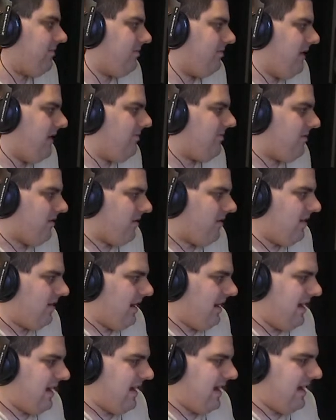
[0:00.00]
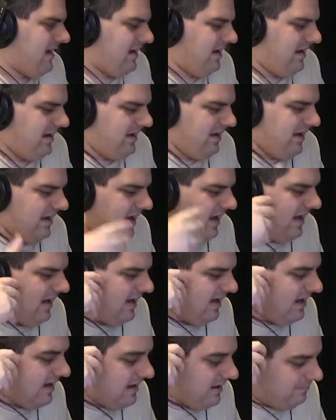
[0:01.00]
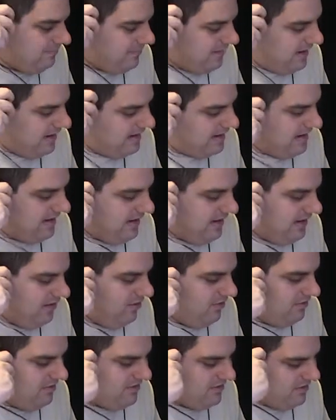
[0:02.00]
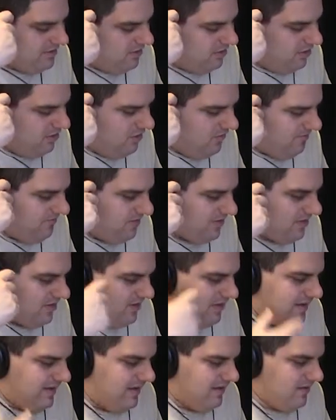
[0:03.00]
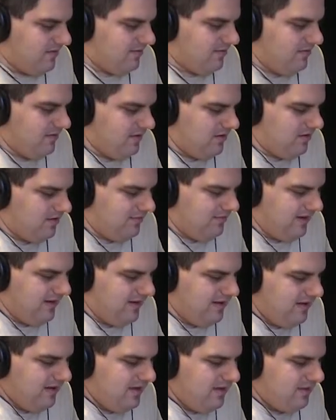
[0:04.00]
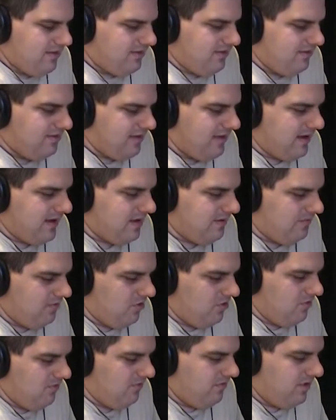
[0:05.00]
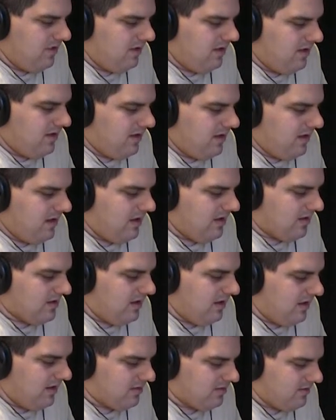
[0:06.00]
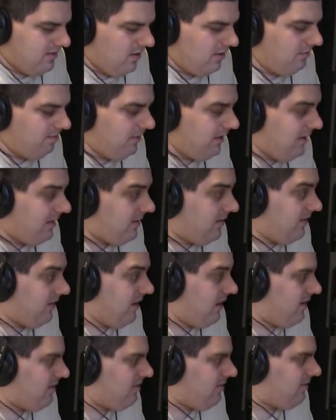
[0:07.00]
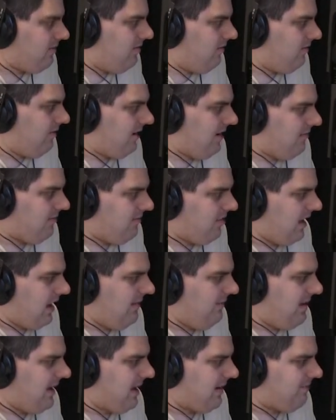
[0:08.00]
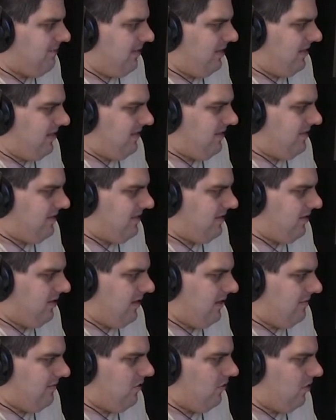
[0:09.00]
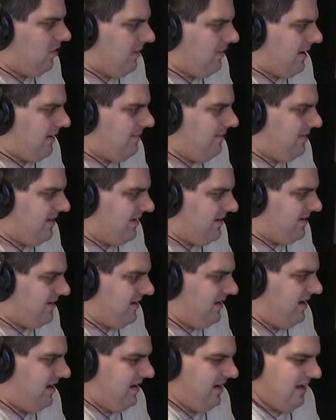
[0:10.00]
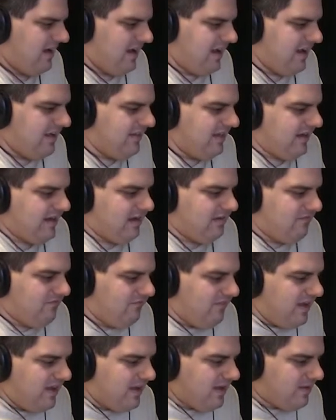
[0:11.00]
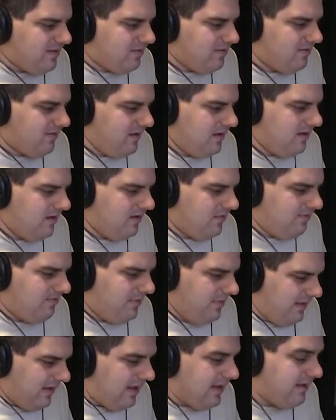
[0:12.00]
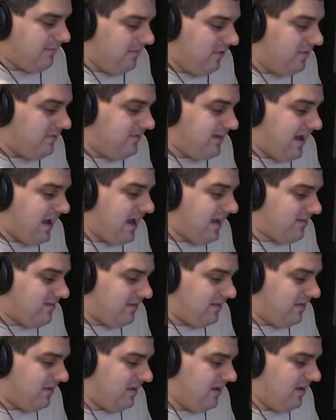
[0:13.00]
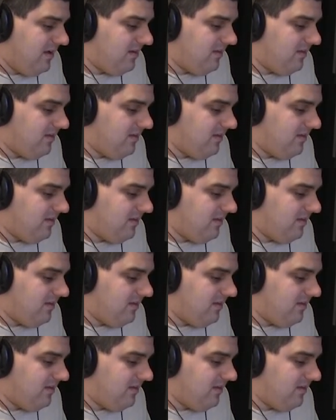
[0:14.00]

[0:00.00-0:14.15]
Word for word: receiver, and it ended up being a huge coup for the Lakers. You know what I mean? Since they could move a, a skill player there's to the um, running back position, to the um, quarterback position, and they could fix, you know, it can move Jackson